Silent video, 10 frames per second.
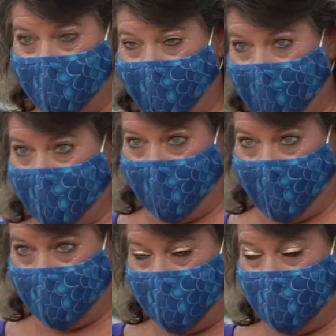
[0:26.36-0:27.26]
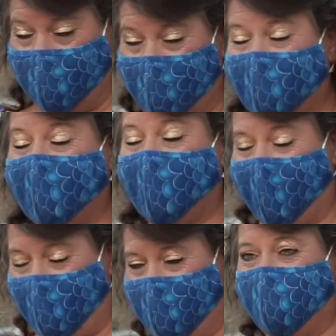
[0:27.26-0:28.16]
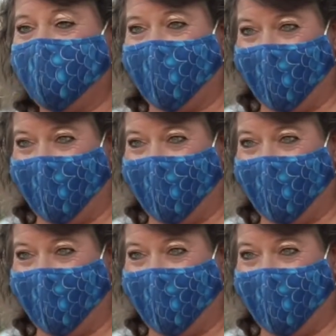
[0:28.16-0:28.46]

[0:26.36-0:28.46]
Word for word: interviewing two great volunteers